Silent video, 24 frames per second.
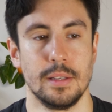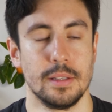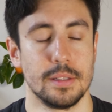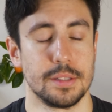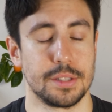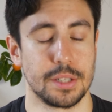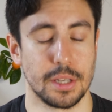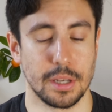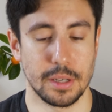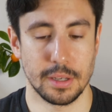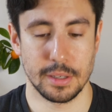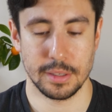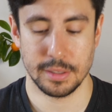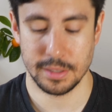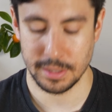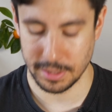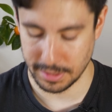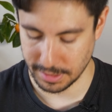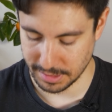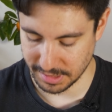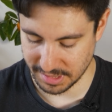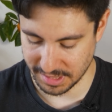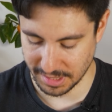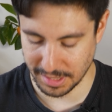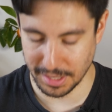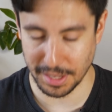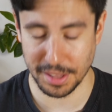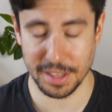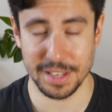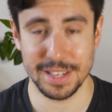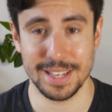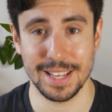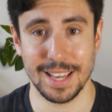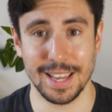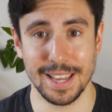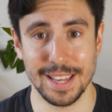So it's
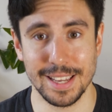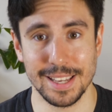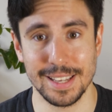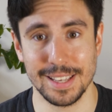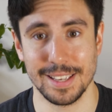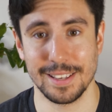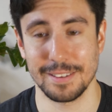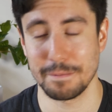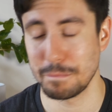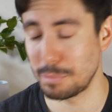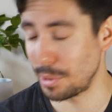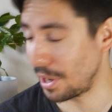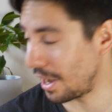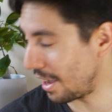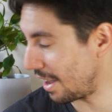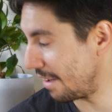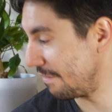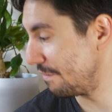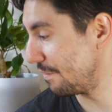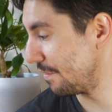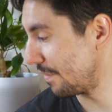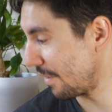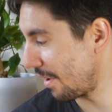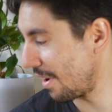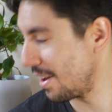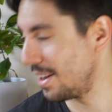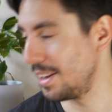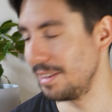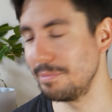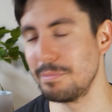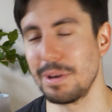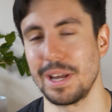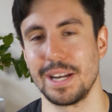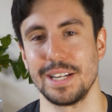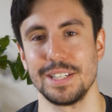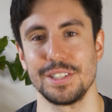another day, but I
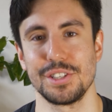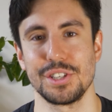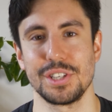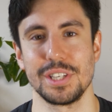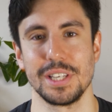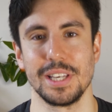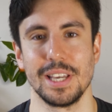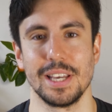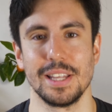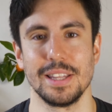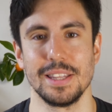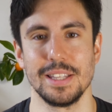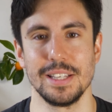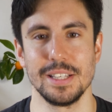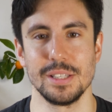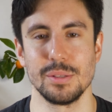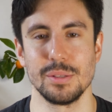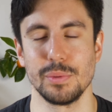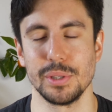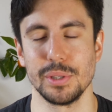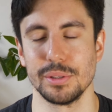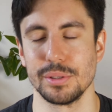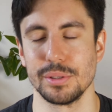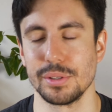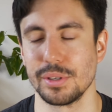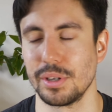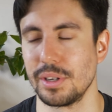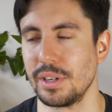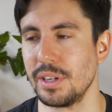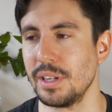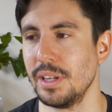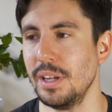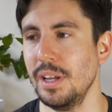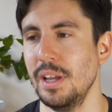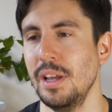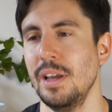finally managed to get these wheels on.
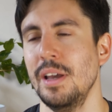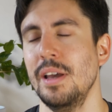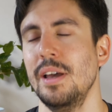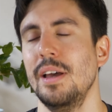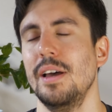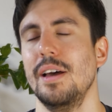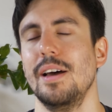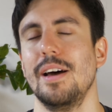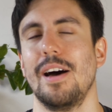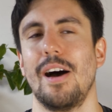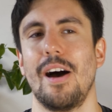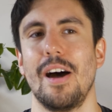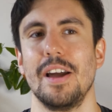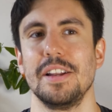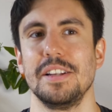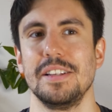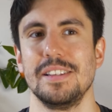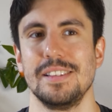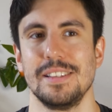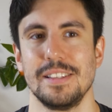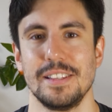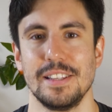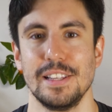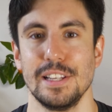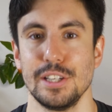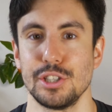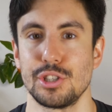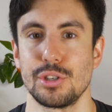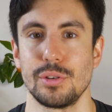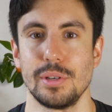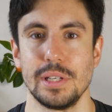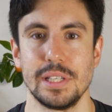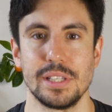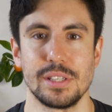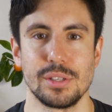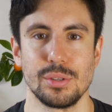I
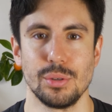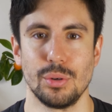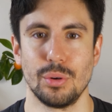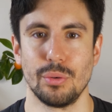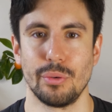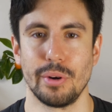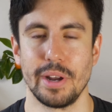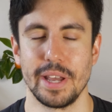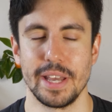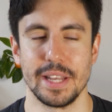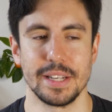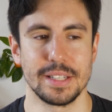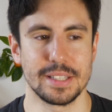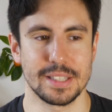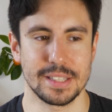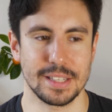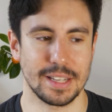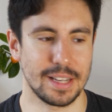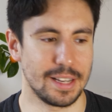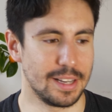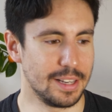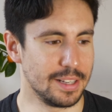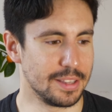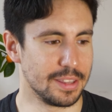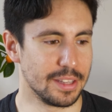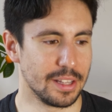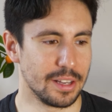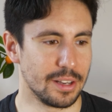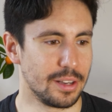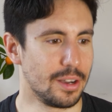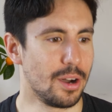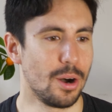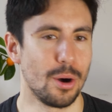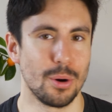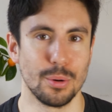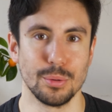literally saw red and the
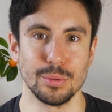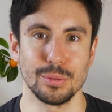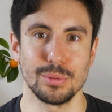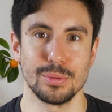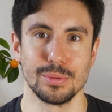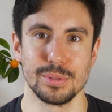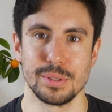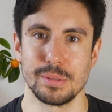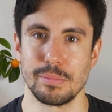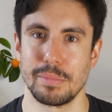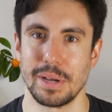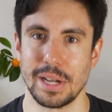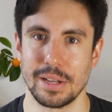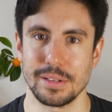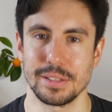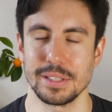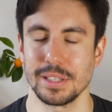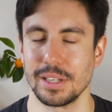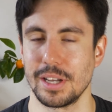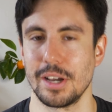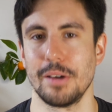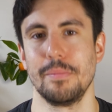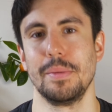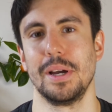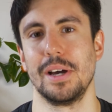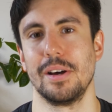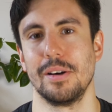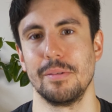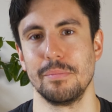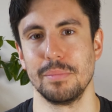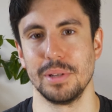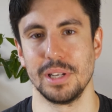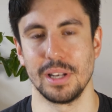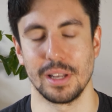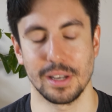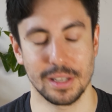Hulk was about to come
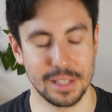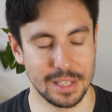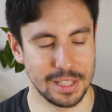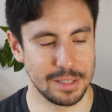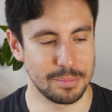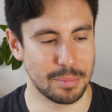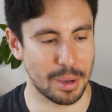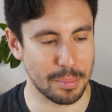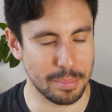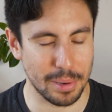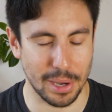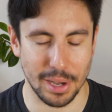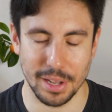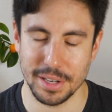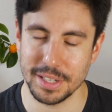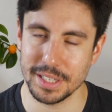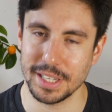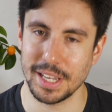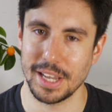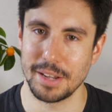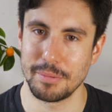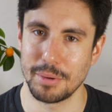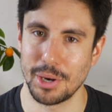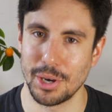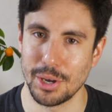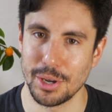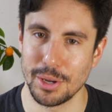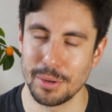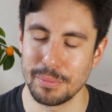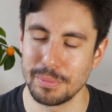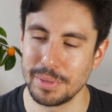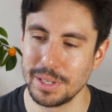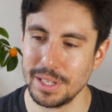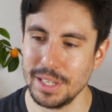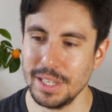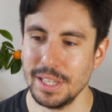out, but luckily my partner came
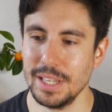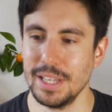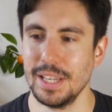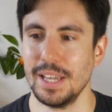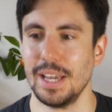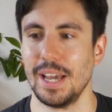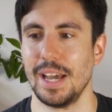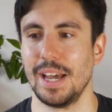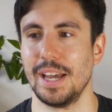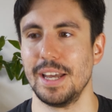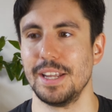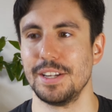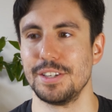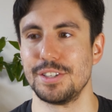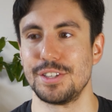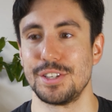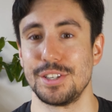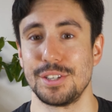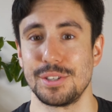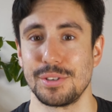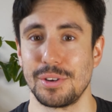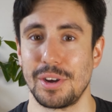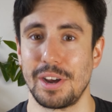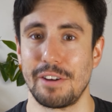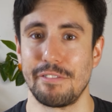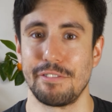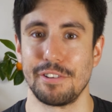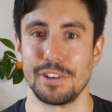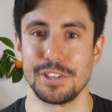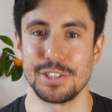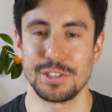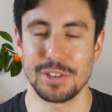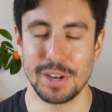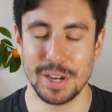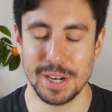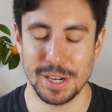home and she saw how
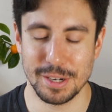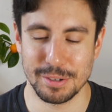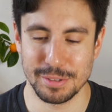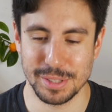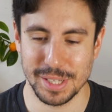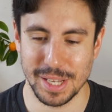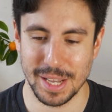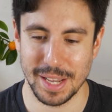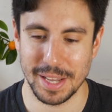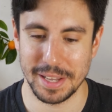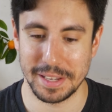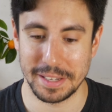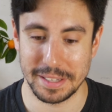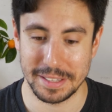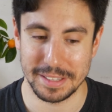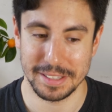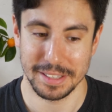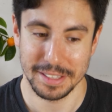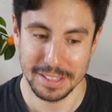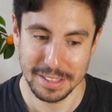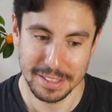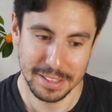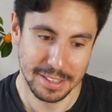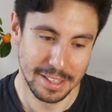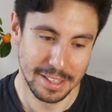frustrated I was getting.